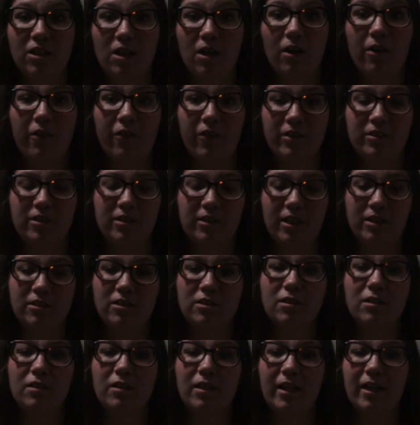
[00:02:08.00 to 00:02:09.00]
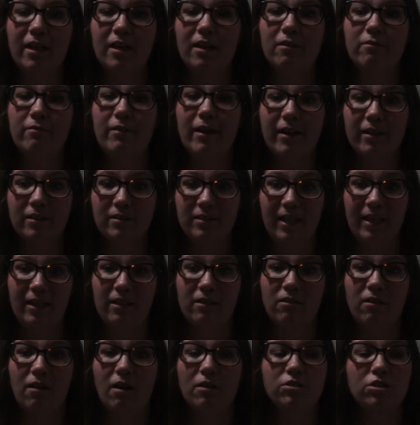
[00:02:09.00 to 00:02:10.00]
go to these things. So, their record day
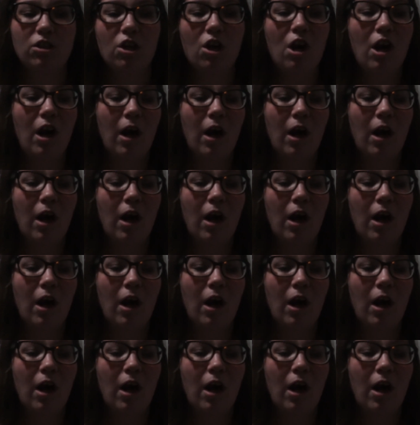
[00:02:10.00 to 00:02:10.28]
crawls,